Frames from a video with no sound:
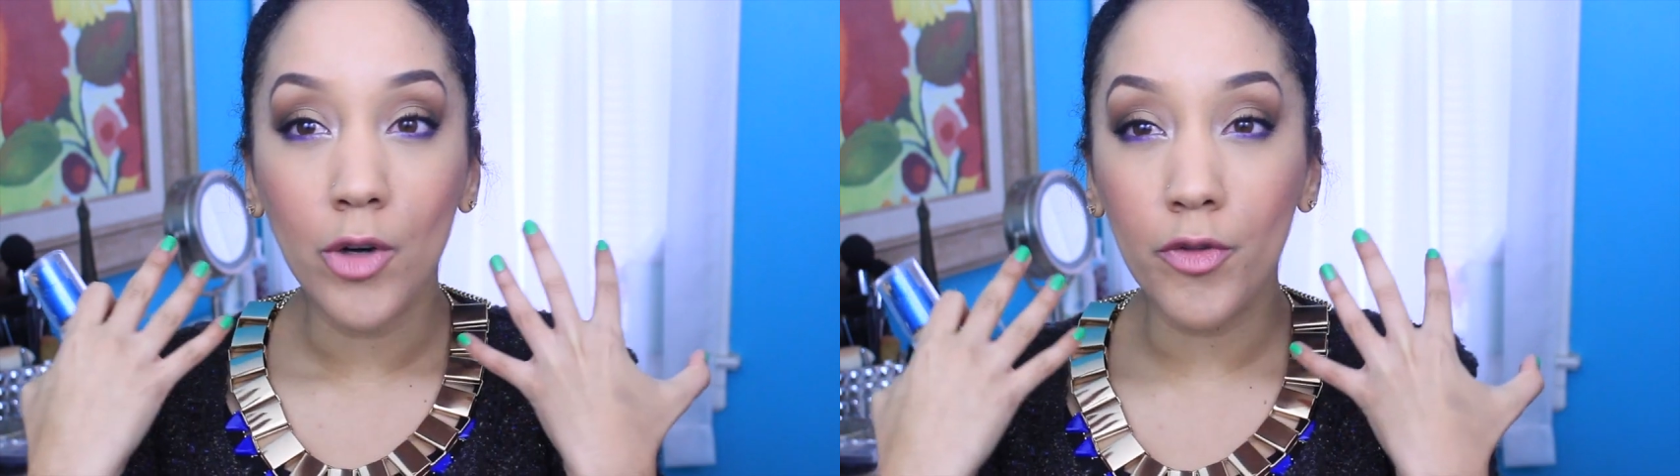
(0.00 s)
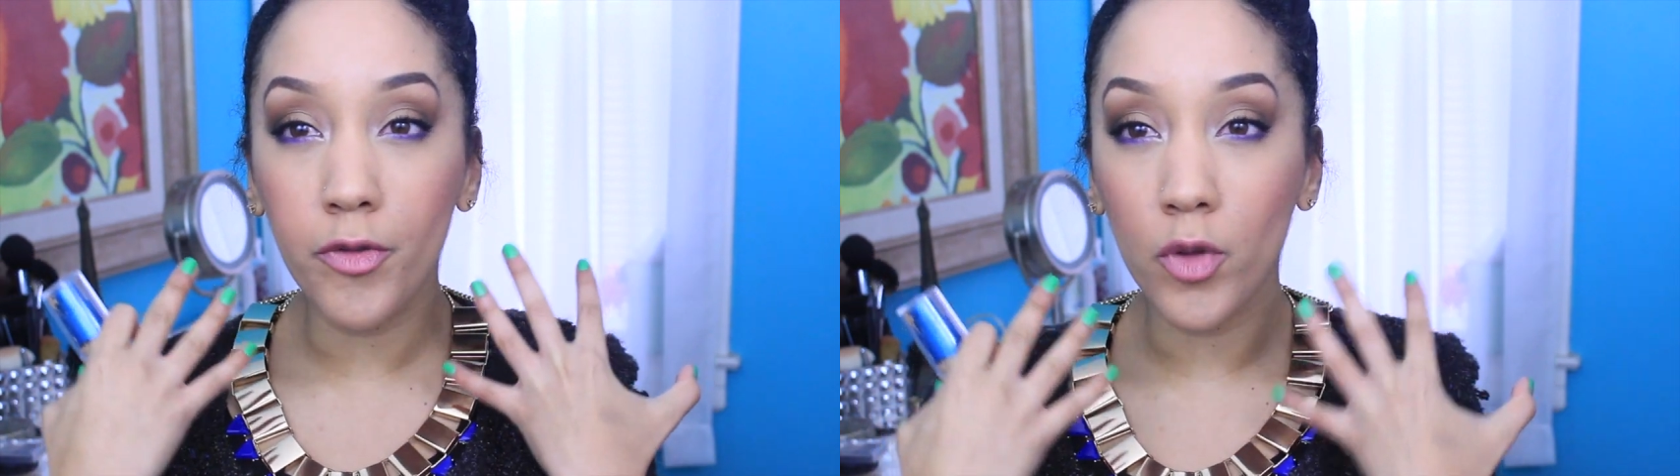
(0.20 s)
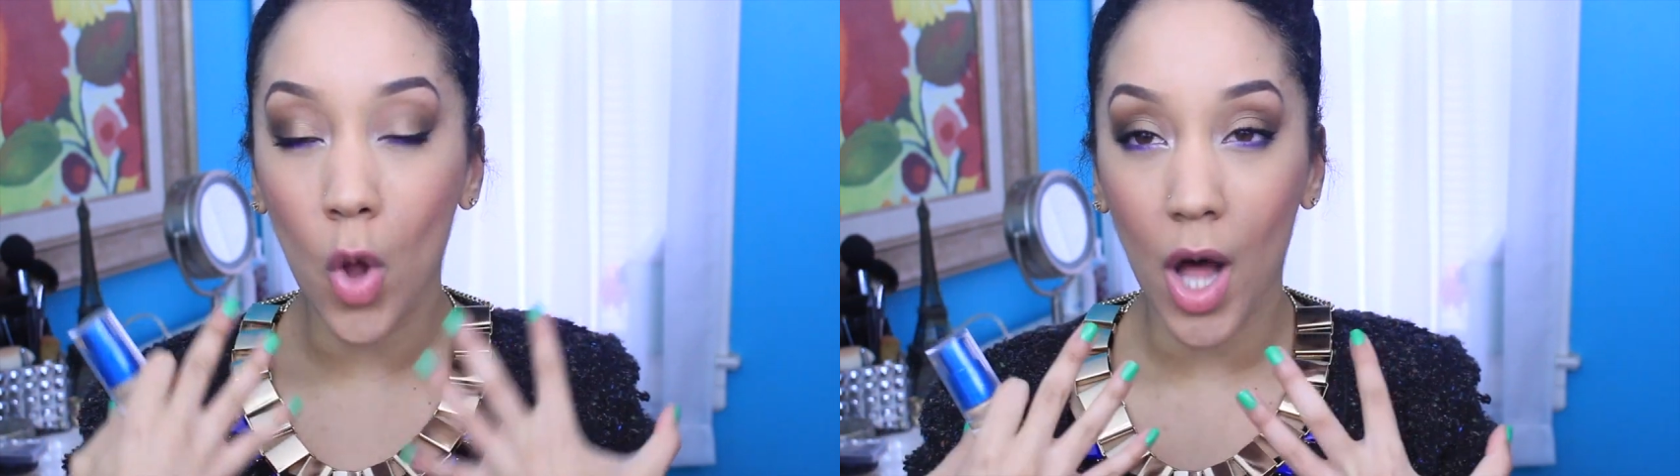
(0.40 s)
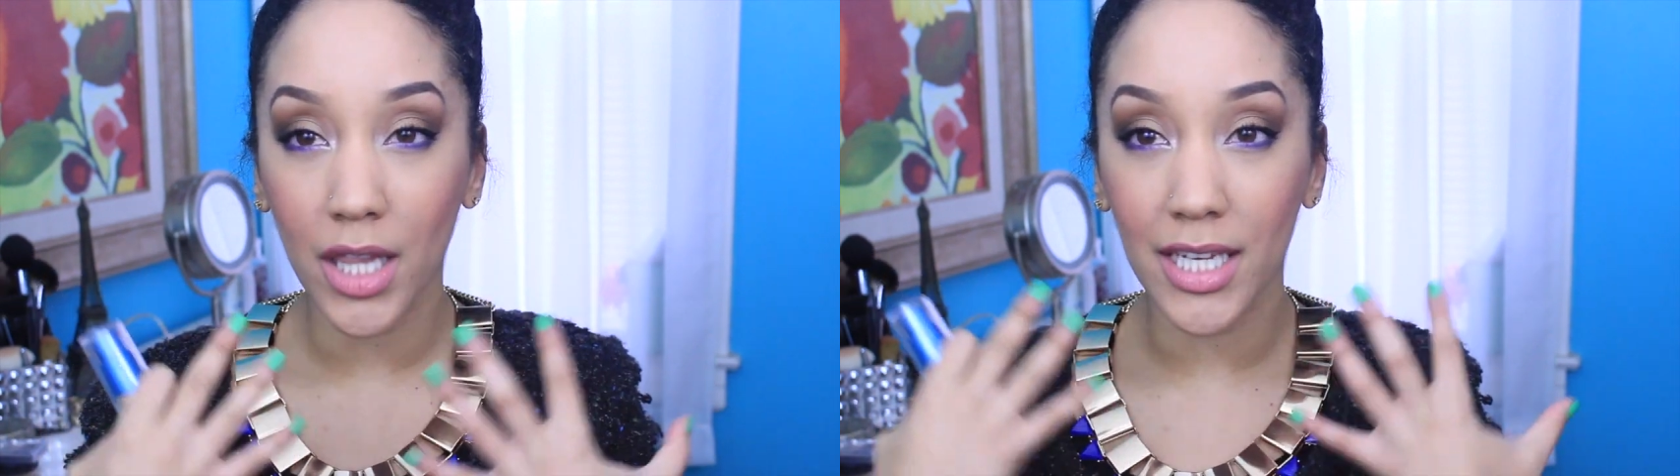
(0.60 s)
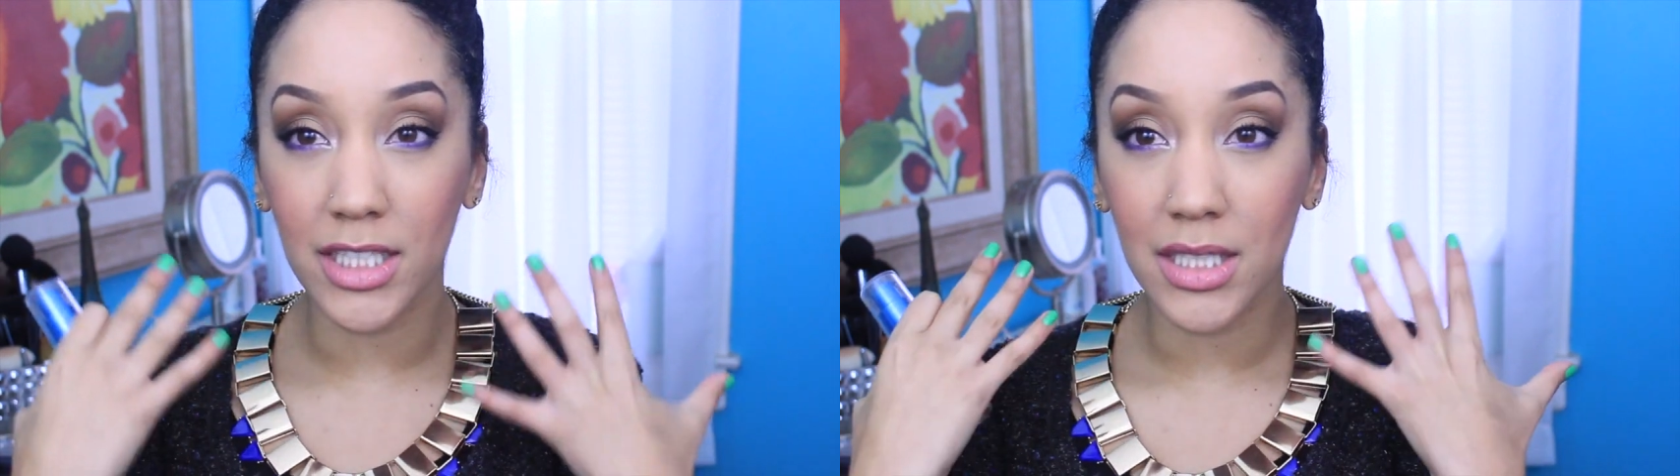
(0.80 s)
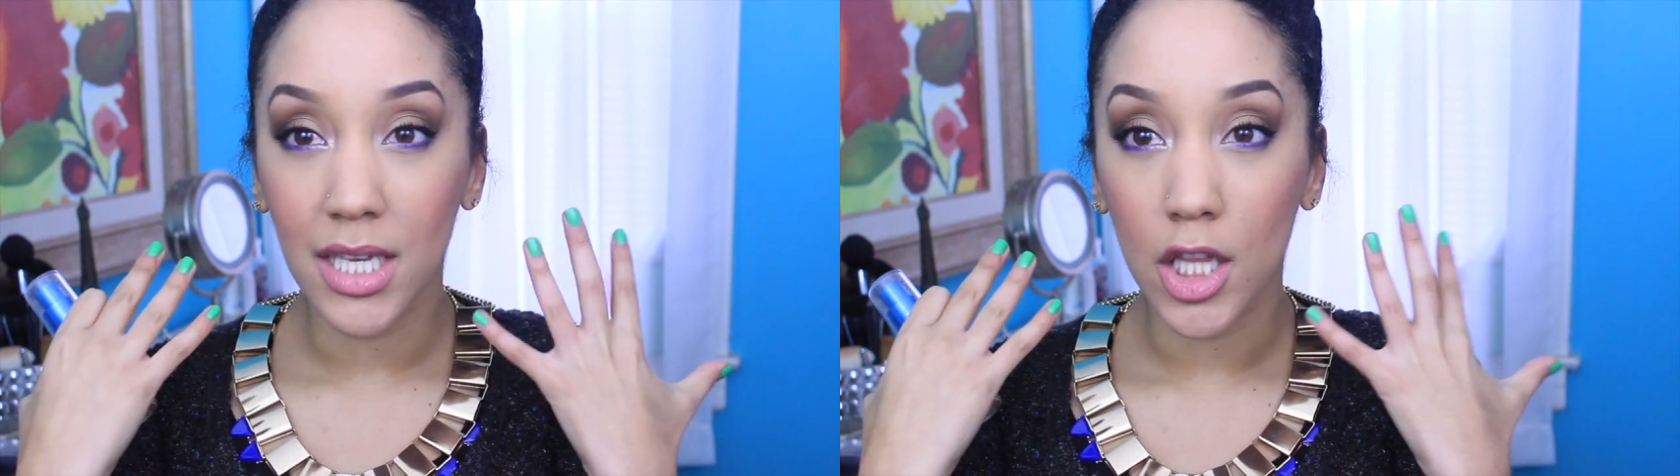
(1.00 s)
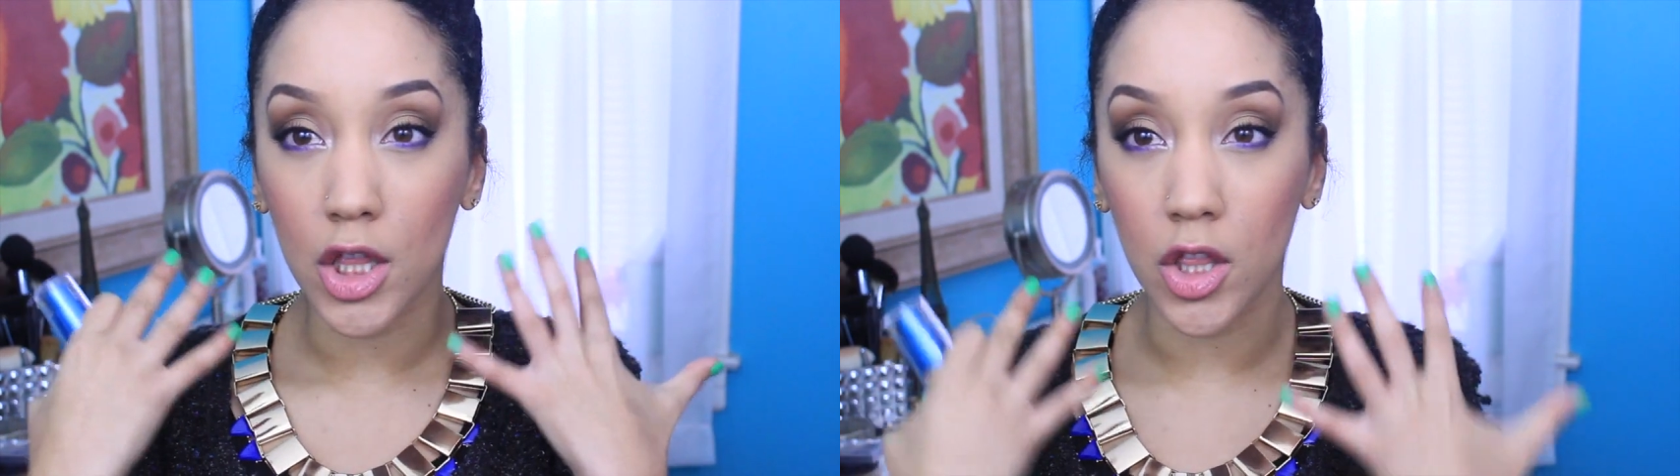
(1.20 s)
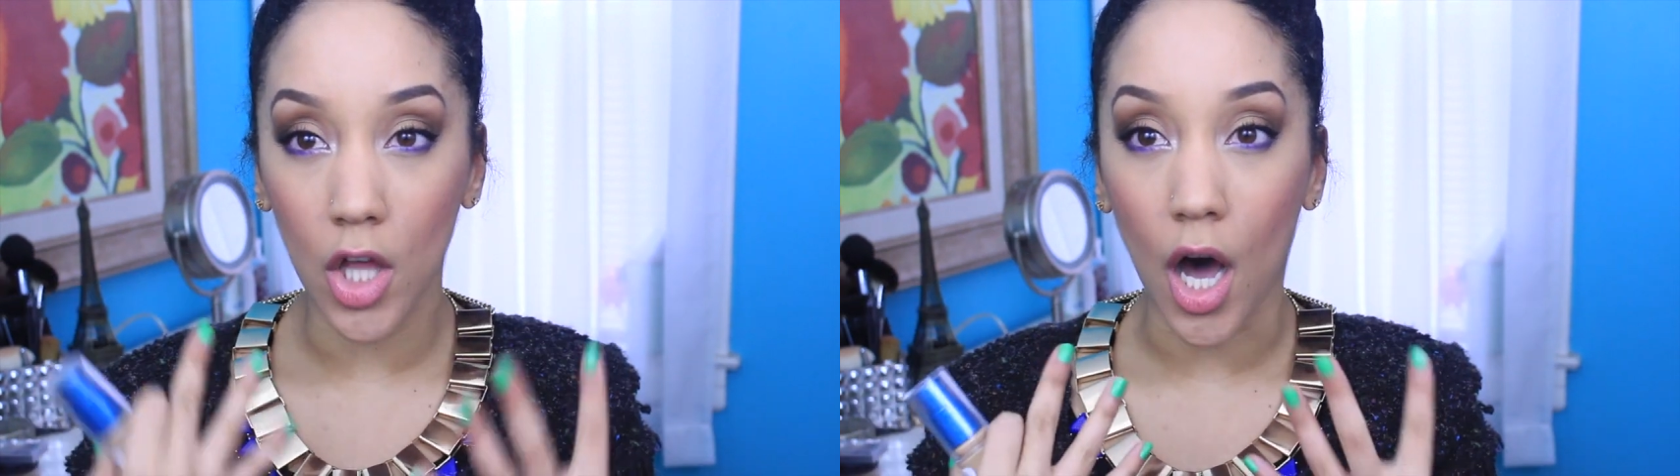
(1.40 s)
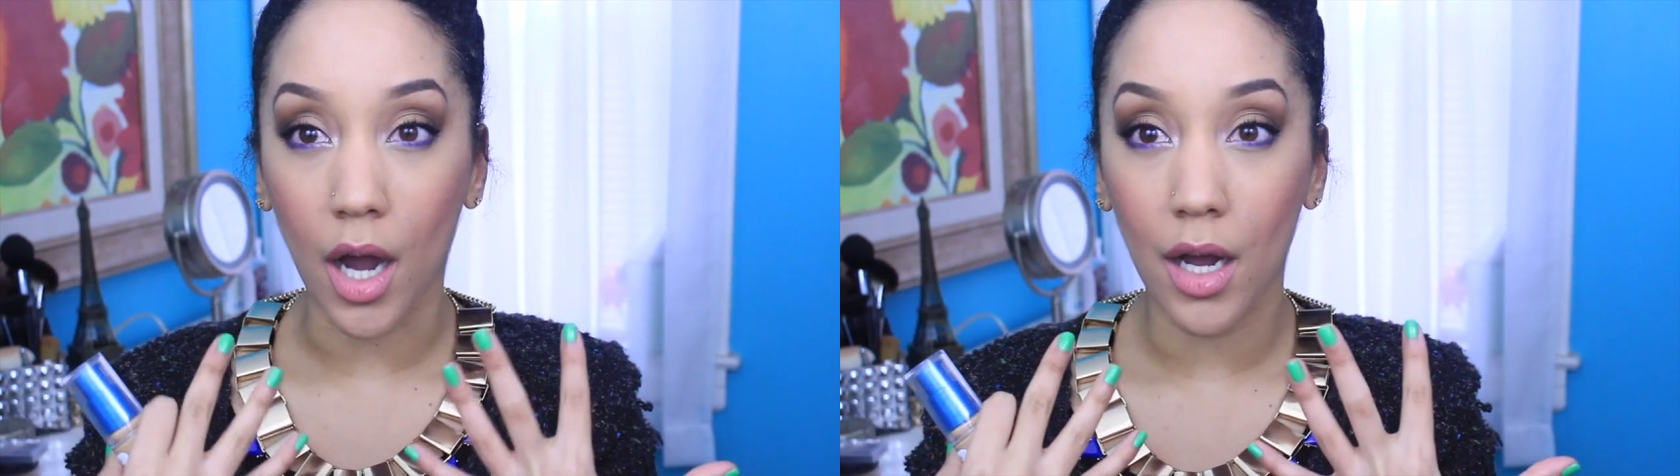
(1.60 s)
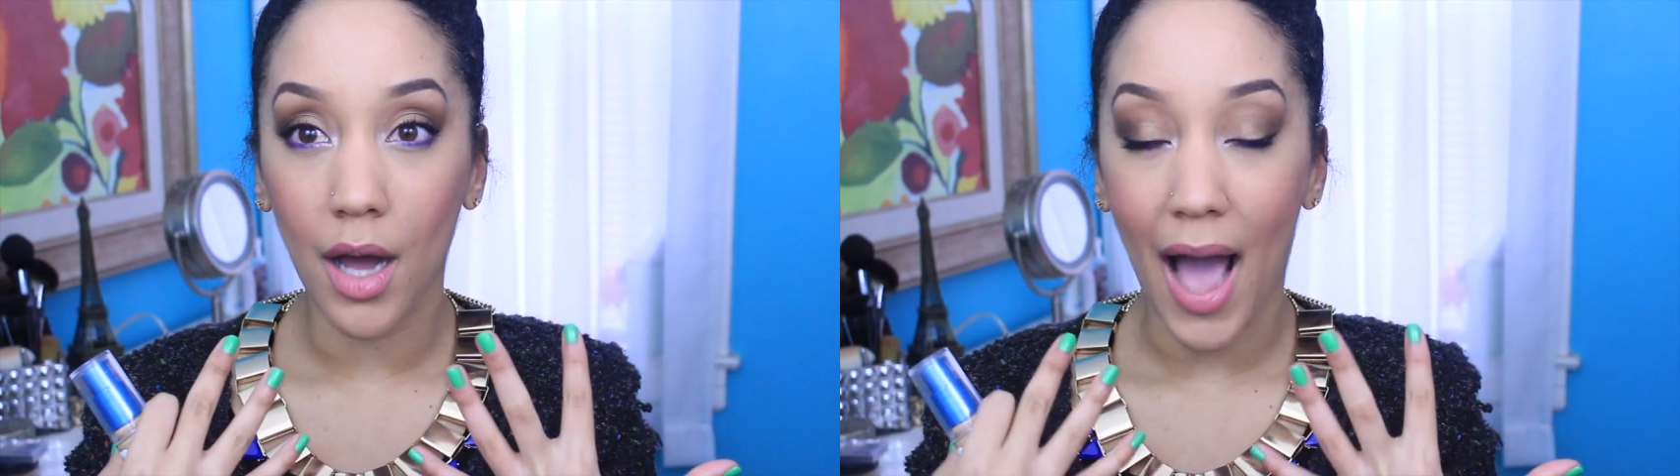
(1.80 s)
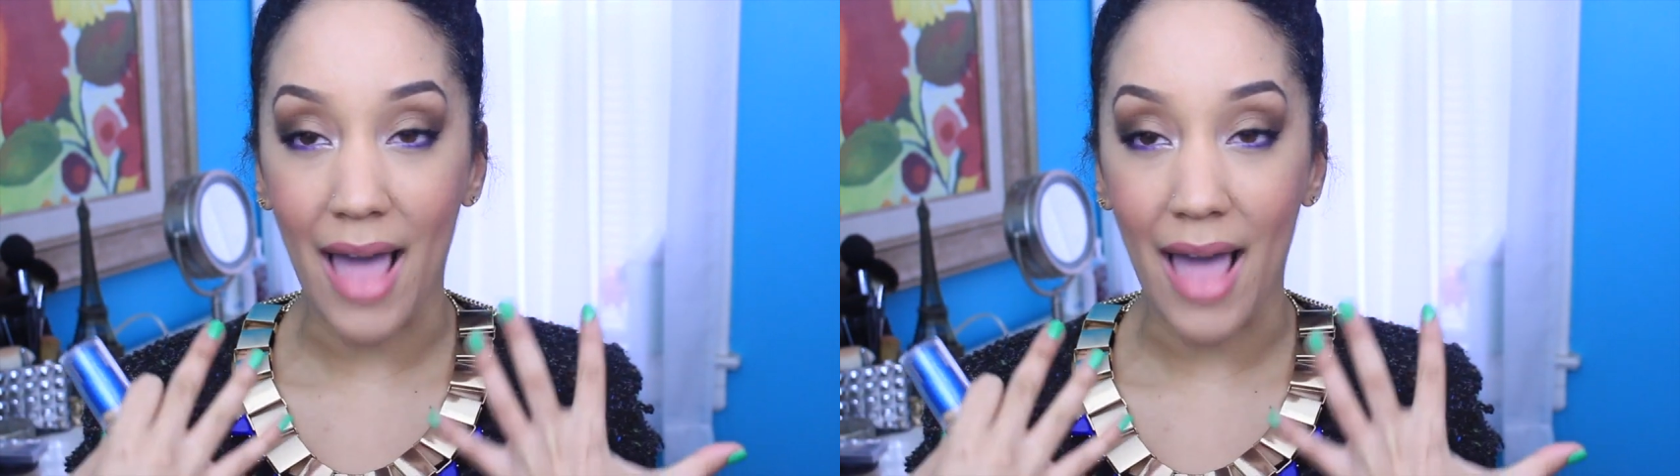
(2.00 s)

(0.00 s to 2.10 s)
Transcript: flawless look.